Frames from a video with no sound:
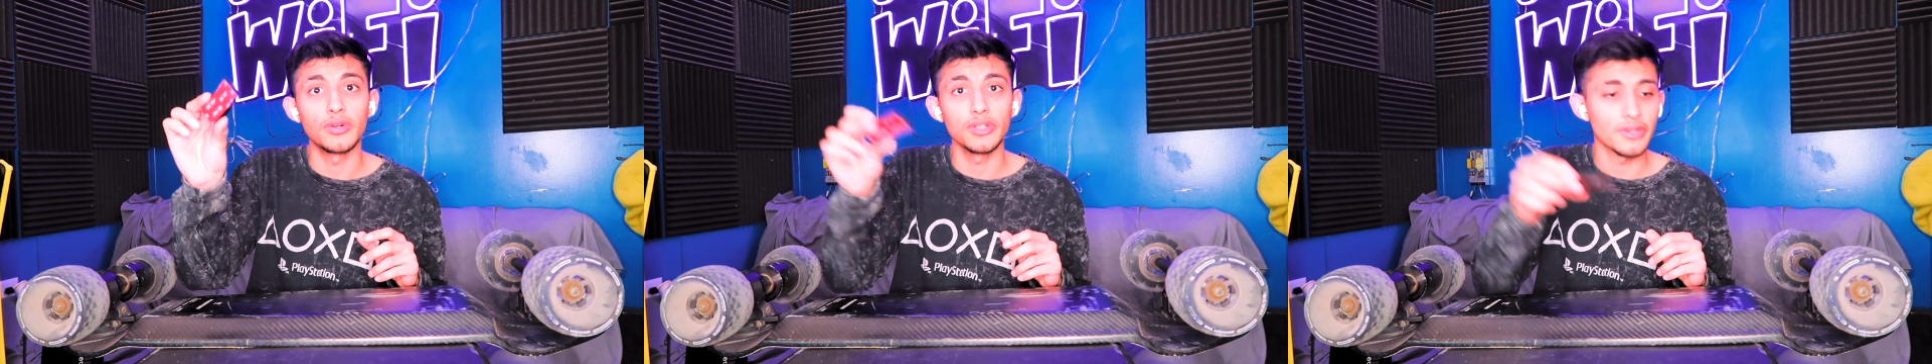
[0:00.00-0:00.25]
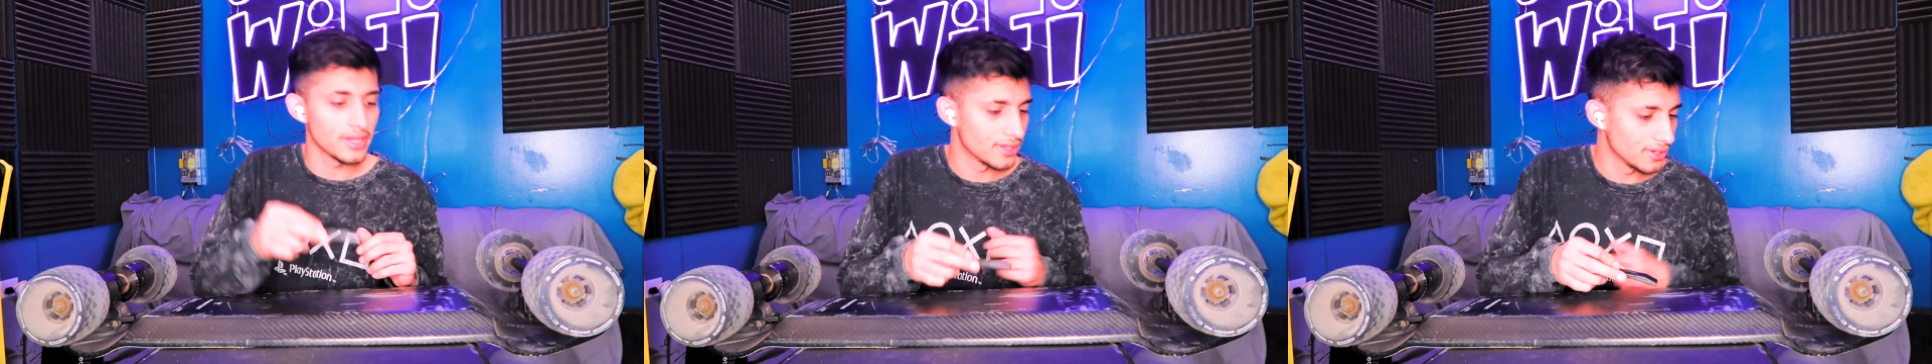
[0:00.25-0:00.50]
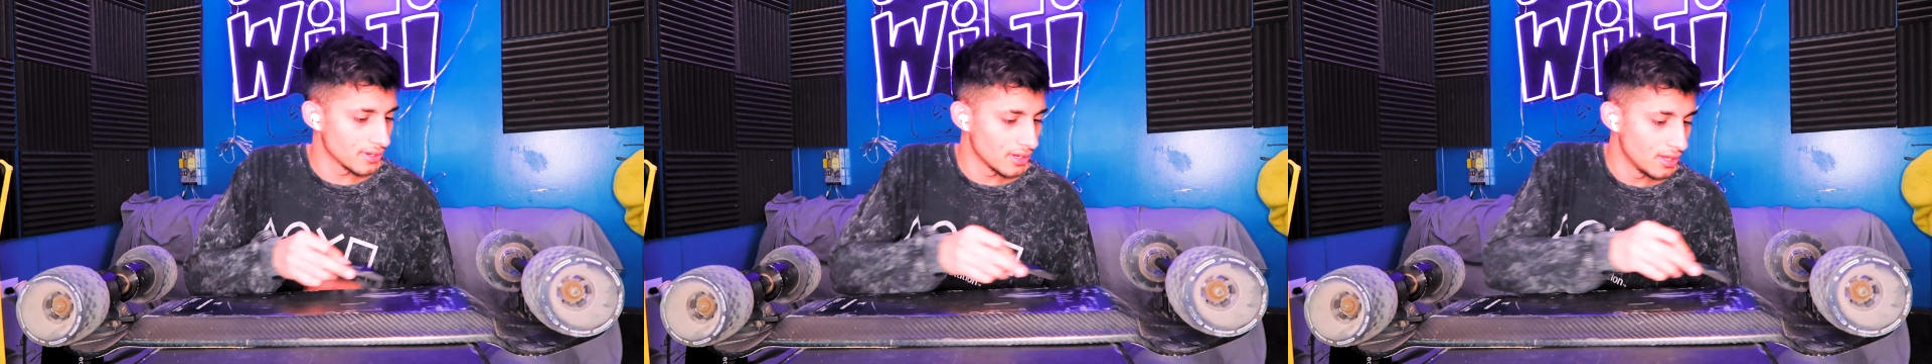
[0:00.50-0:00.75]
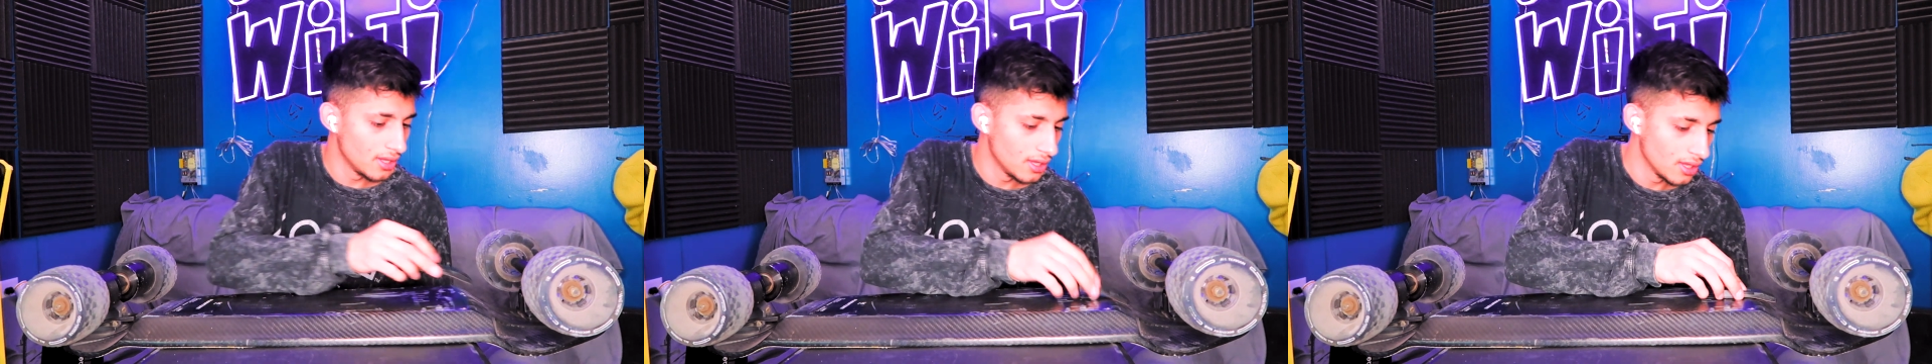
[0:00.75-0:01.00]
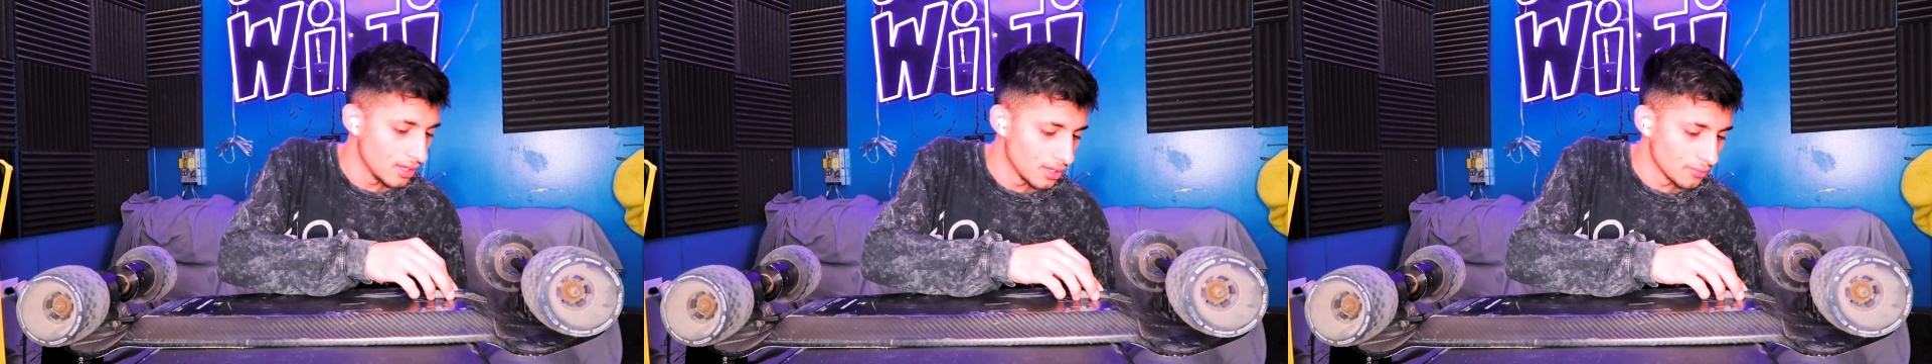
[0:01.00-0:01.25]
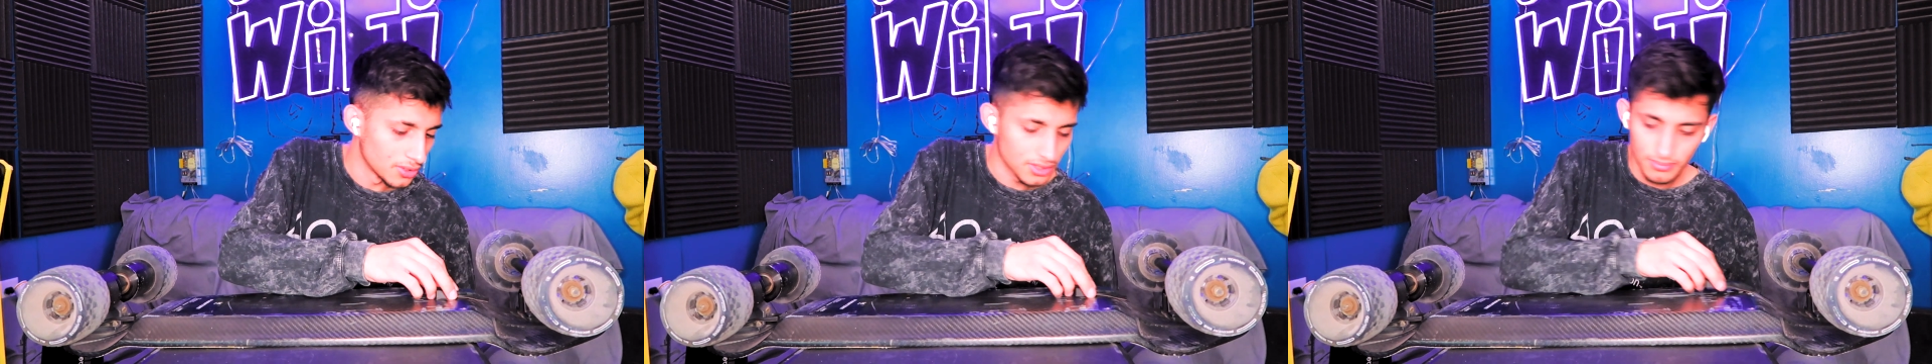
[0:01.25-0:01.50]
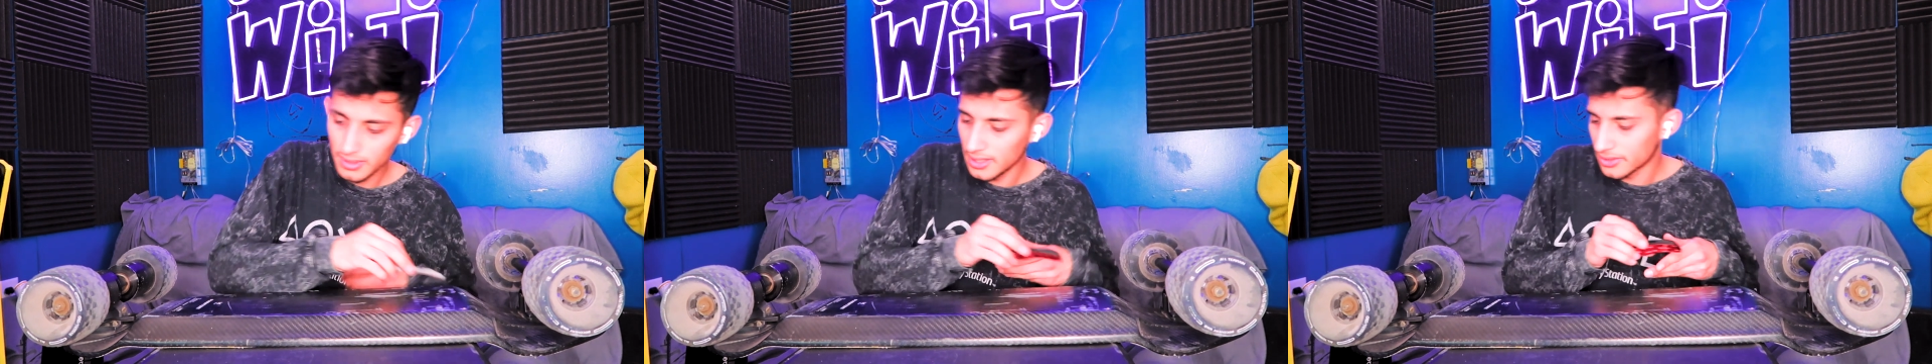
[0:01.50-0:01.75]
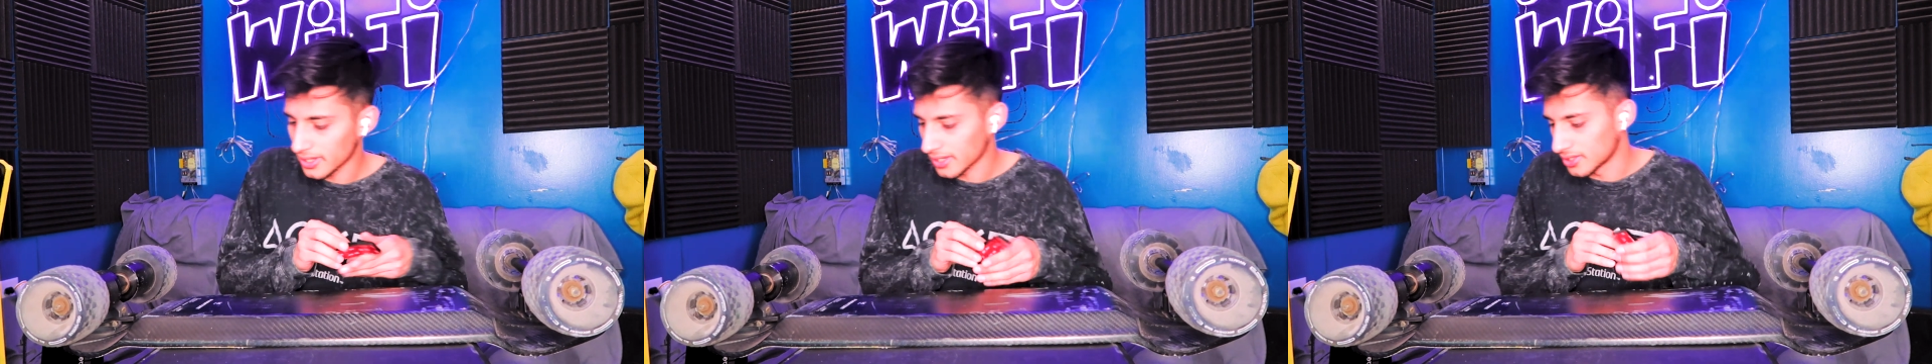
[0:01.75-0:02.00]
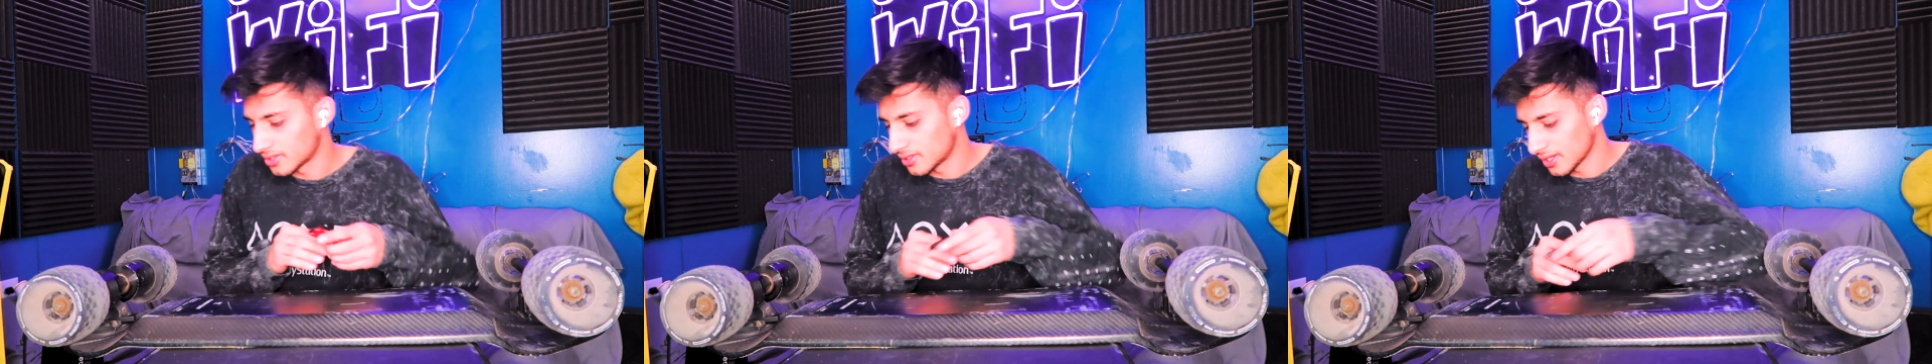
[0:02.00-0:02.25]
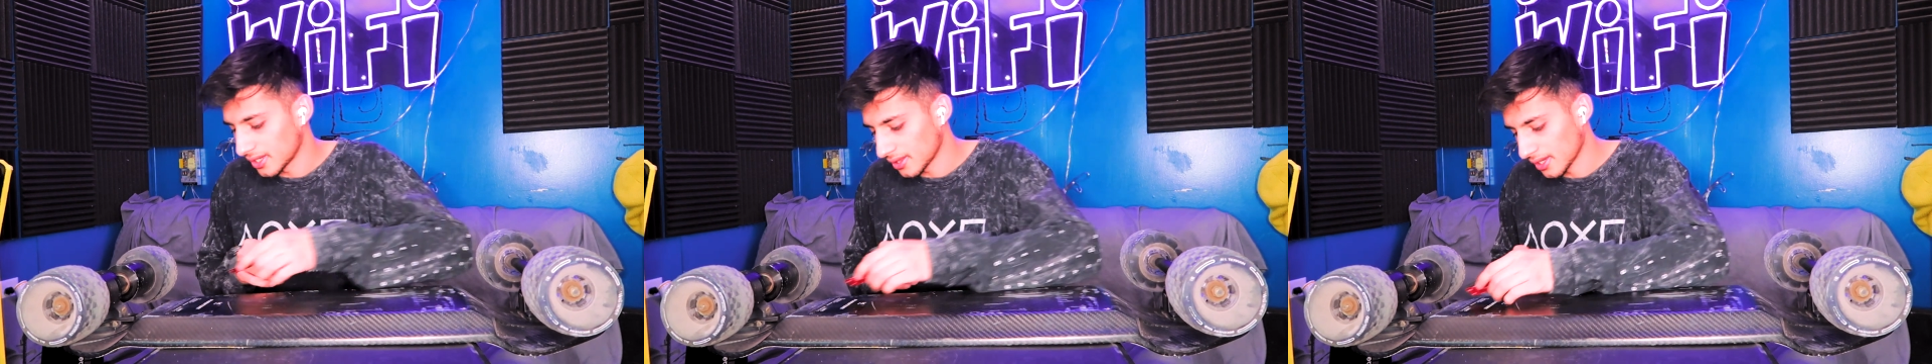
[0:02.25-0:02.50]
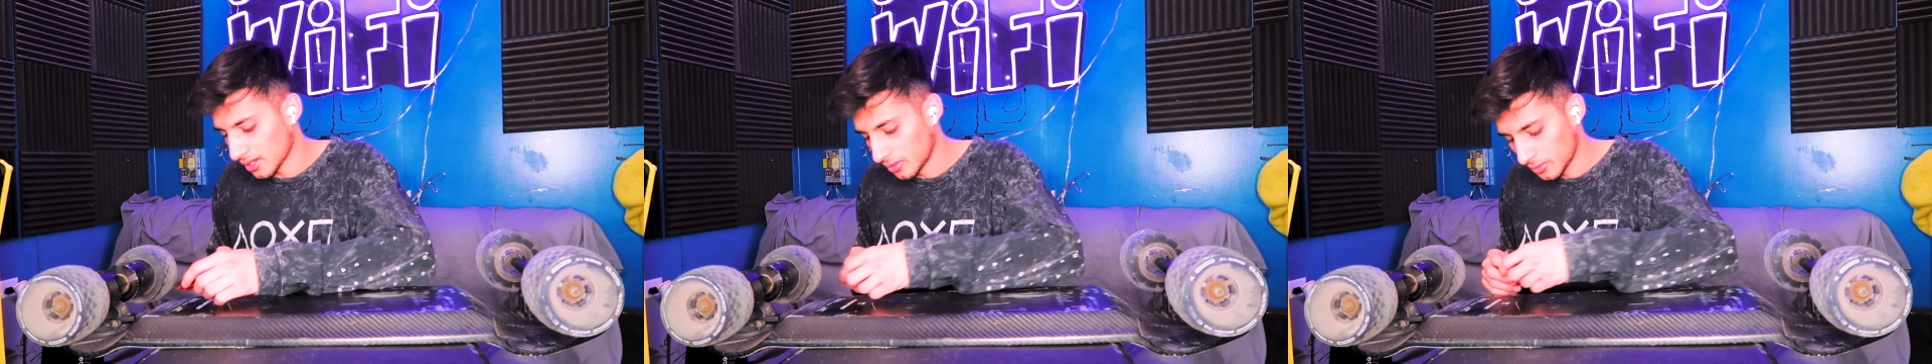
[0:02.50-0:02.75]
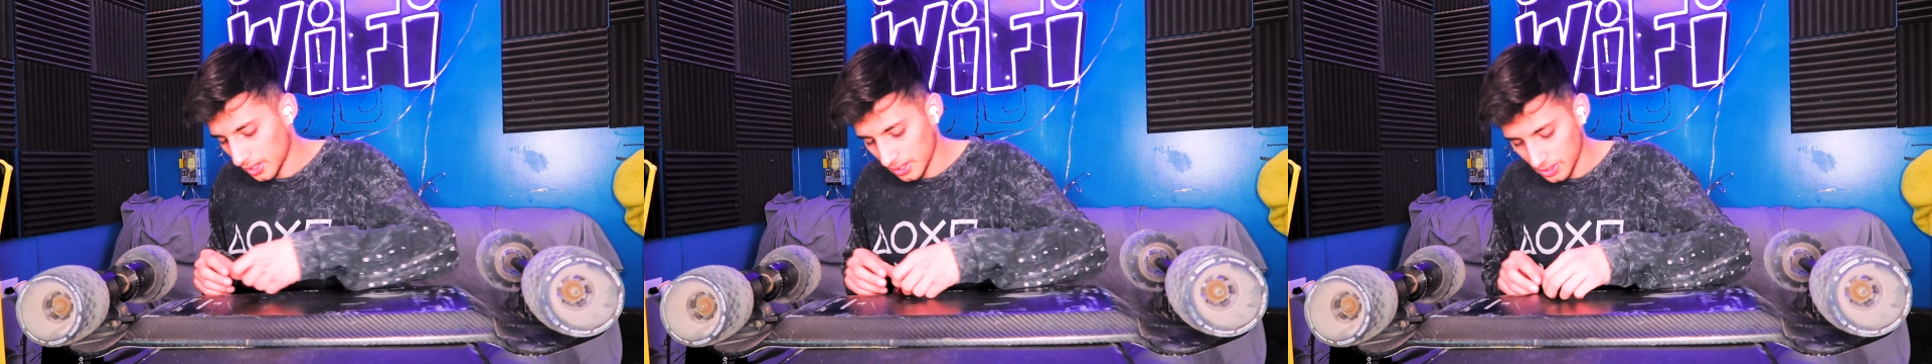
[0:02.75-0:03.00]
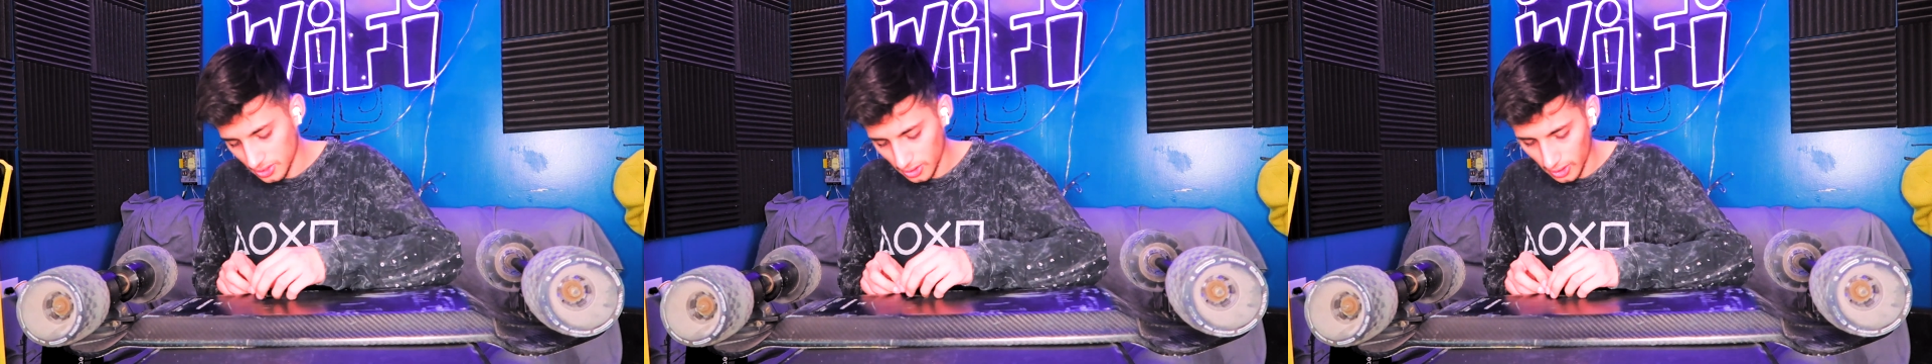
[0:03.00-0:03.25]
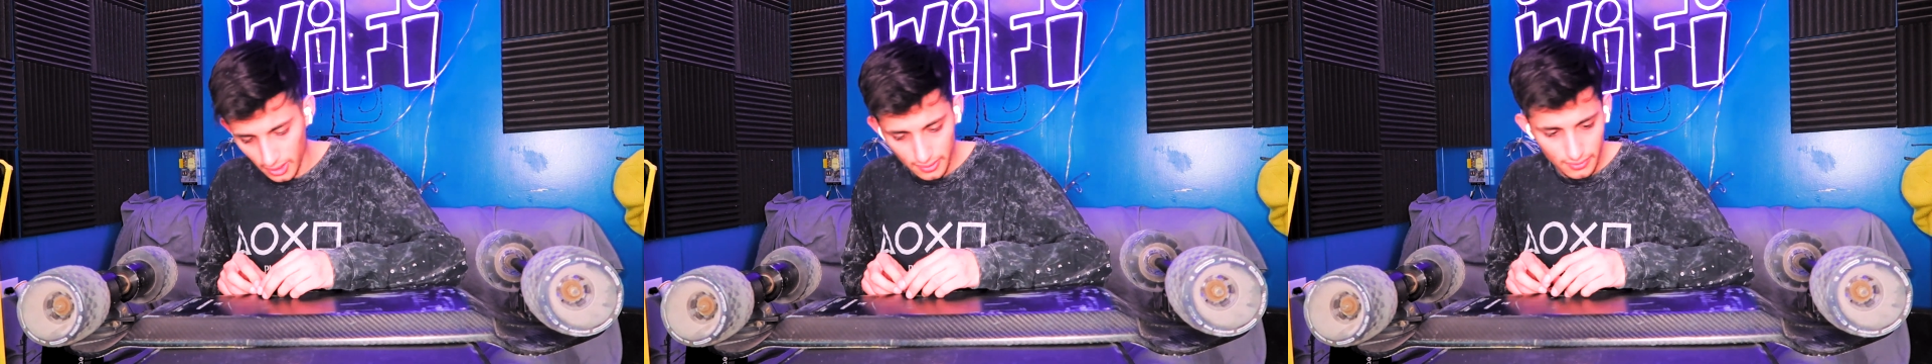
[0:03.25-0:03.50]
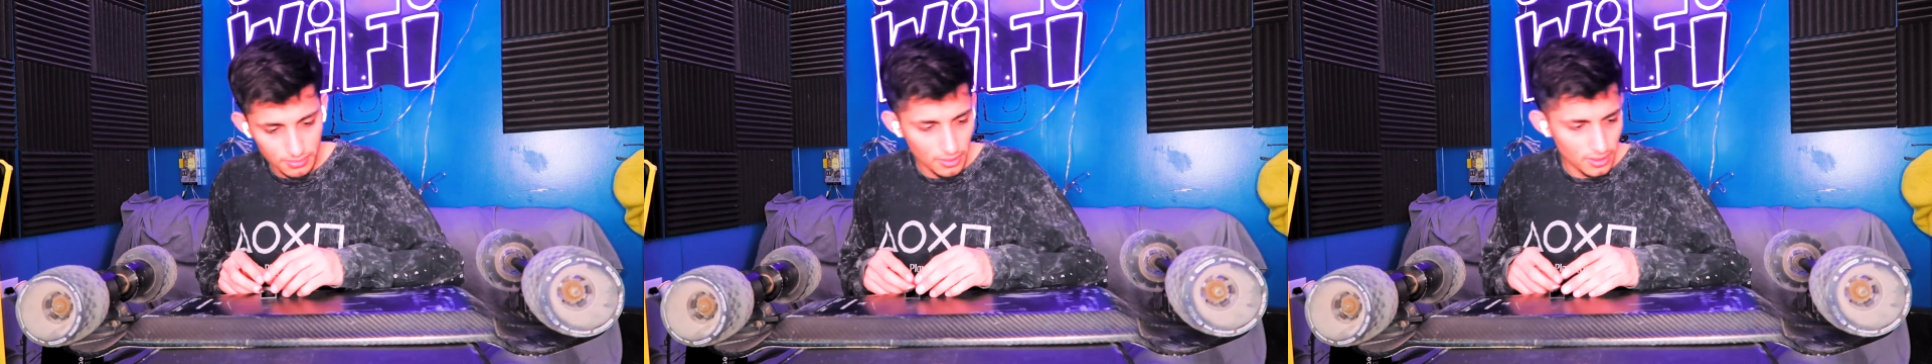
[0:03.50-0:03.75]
one right here, which means I could stick it like on one of these curved